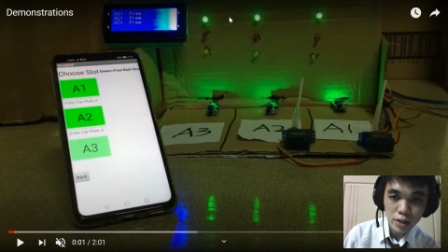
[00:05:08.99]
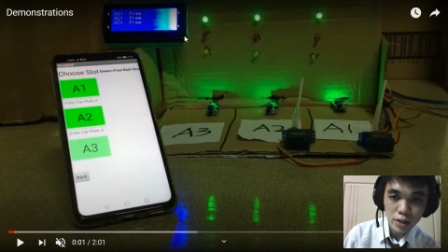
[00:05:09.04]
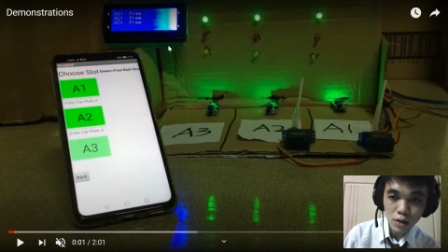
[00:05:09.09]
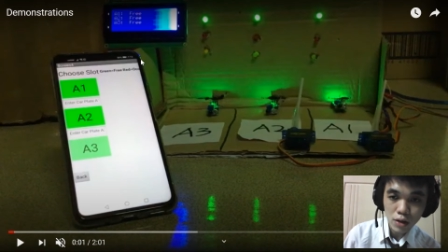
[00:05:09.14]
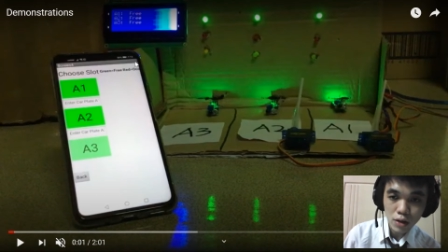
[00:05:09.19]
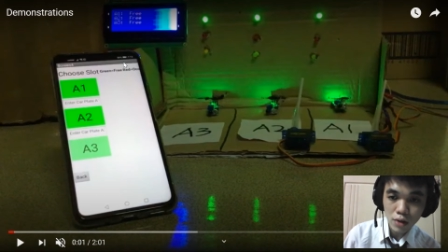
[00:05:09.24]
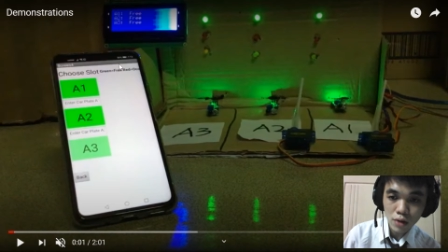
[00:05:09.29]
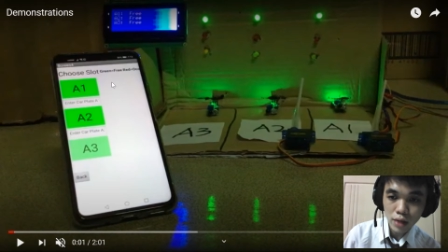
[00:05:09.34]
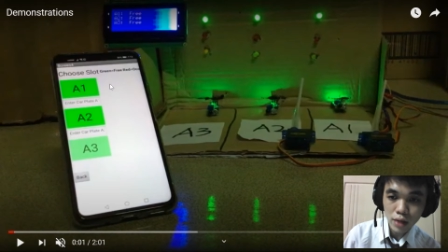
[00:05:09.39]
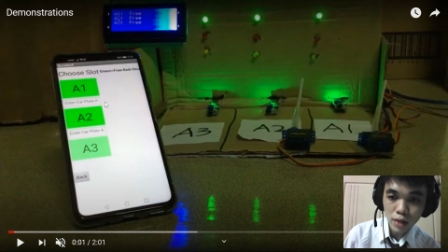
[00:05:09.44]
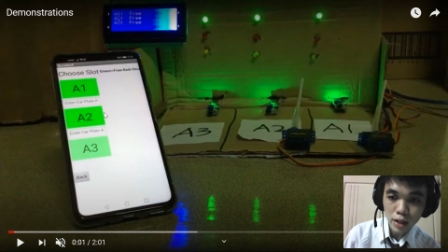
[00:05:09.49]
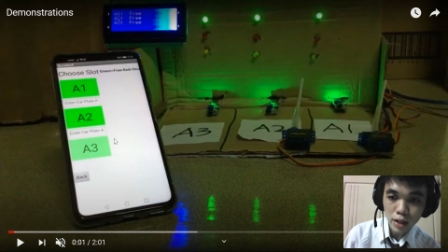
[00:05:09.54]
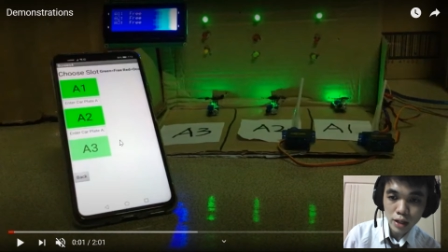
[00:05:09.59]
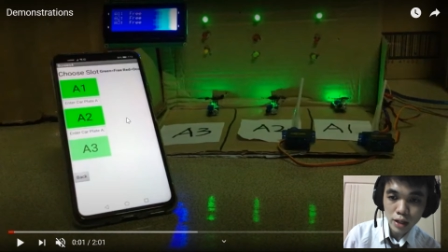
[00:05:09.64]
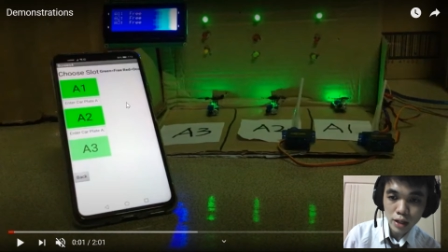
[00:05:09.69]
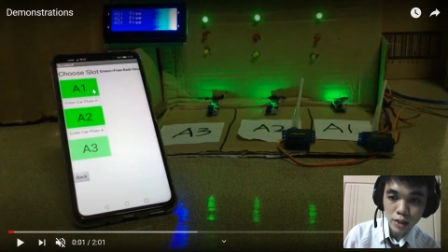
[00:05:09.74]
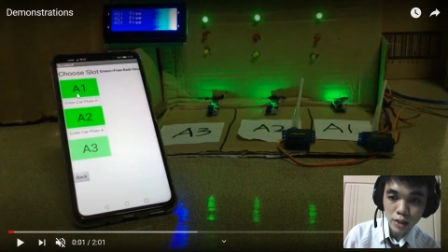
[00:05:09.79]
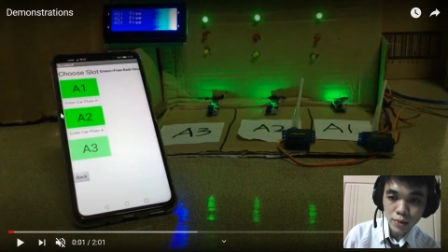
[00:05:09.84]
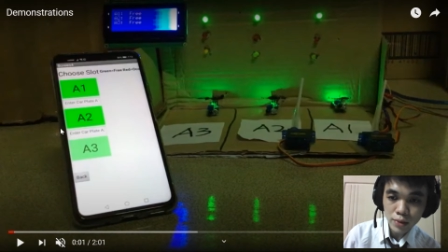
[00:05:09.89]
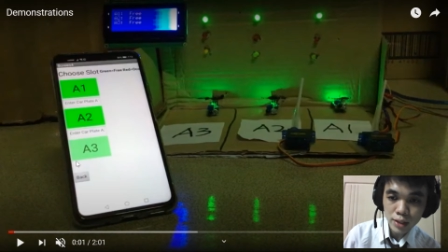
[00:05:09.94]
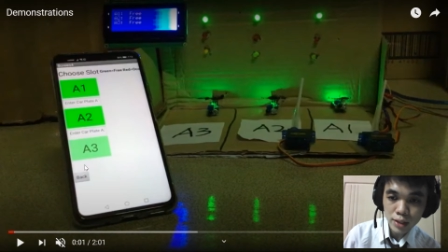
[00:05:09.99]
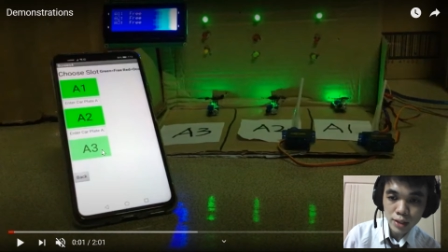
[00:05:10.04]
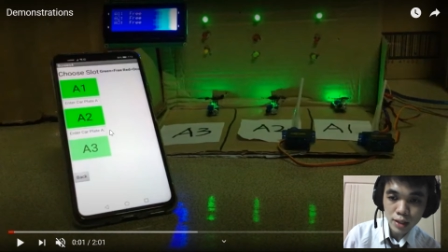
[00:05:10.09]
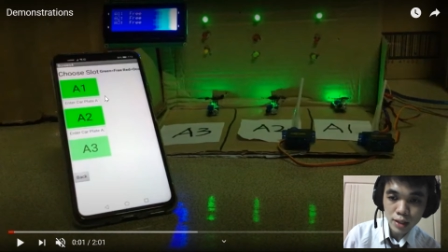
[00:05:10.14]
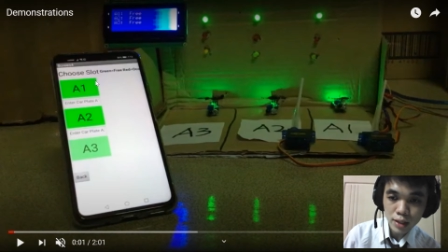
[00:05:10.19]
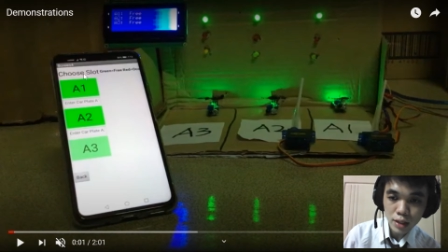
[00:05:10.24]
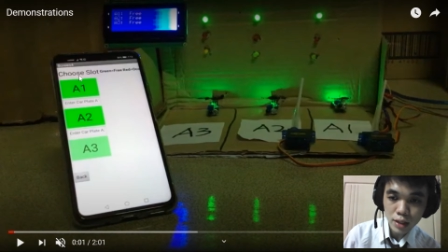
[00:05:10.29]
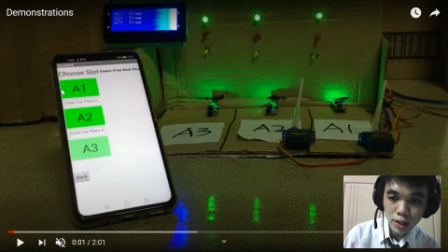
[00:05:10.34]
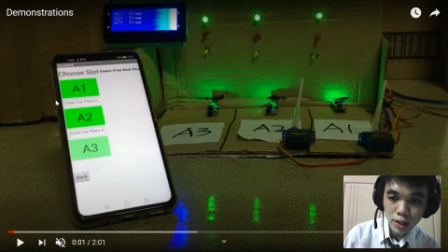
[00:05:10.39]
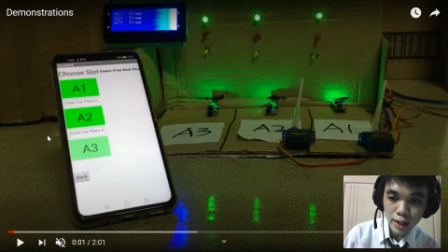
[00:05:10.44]
turn on, and here present
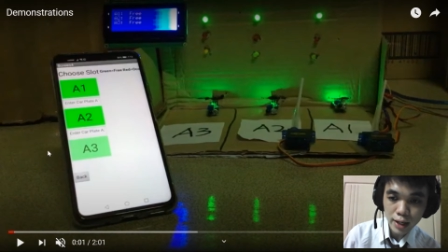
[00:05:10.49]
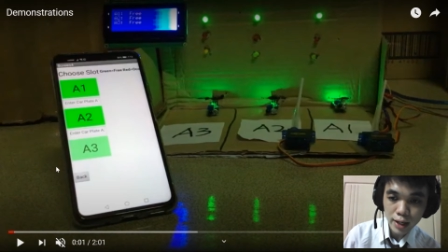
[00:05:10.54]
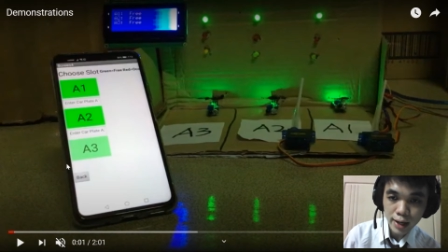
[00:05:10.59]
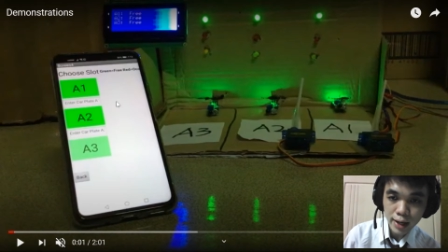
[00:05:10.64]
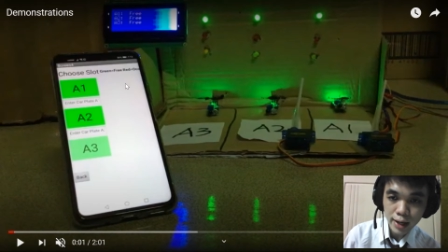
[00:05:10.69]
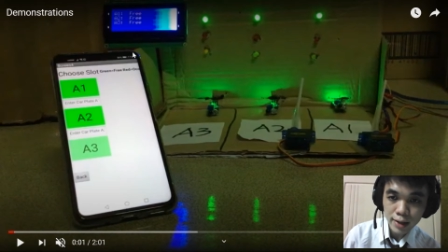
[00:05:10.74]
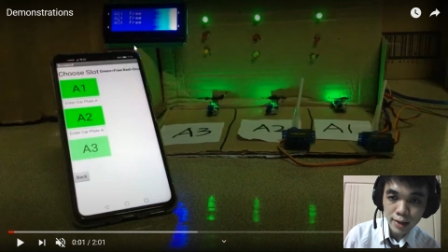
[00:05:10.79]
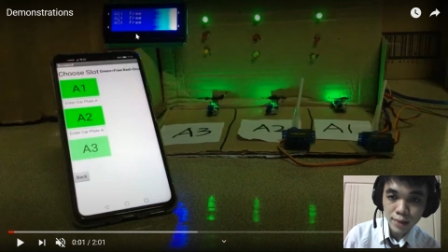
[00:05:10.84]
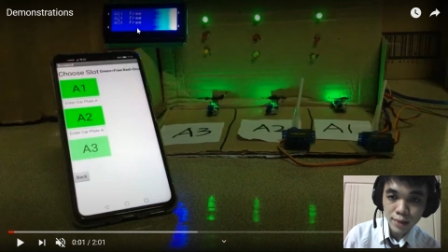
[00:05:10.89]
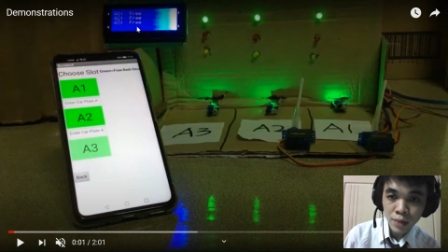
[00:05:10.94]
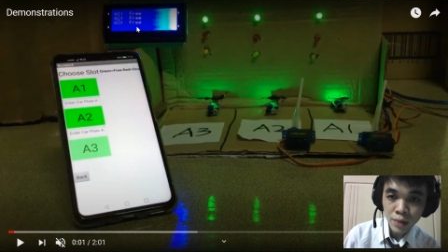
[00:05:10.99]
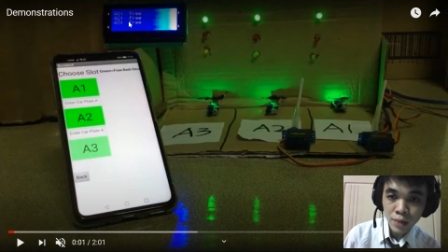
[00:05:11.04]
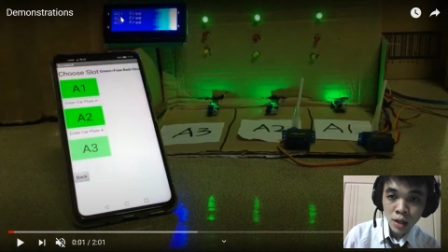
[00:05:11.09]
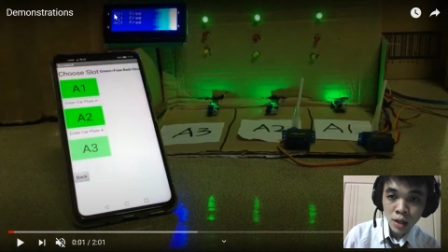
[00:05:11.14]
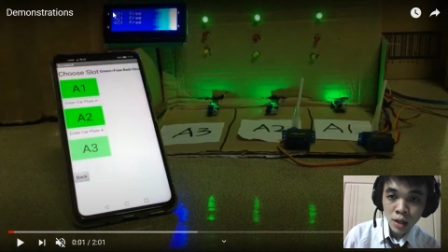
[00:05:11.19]
the green color,